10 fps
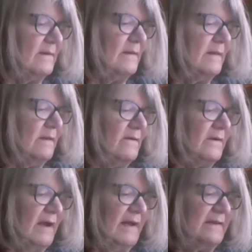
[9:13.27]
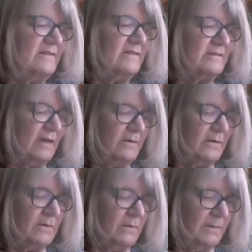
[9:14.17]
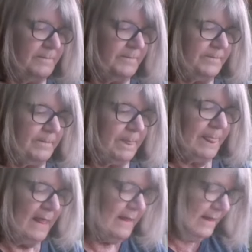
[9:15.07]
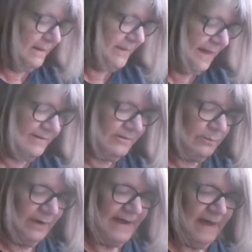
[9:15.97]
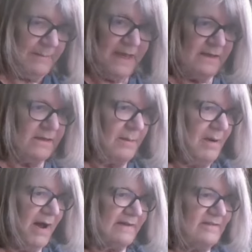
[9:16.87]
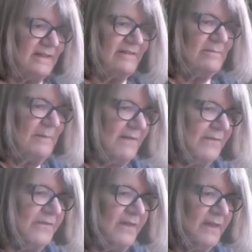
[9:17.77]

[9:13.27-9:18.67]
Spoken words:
All right, so that's what came in the box this month.